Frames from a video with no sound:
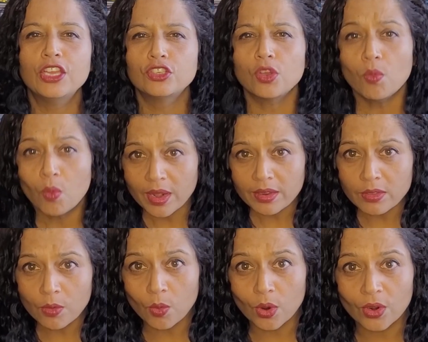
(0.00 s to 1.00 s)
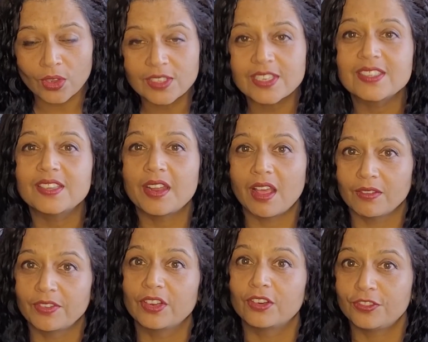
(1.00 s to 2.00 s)
So what in the world is an
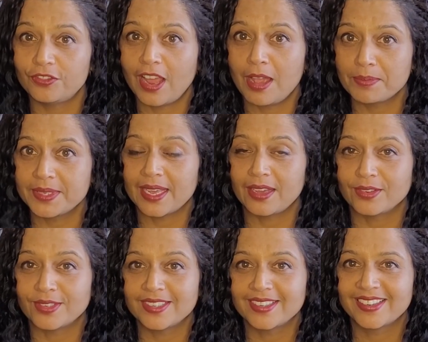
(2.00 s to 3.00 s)
alveolar flap sound?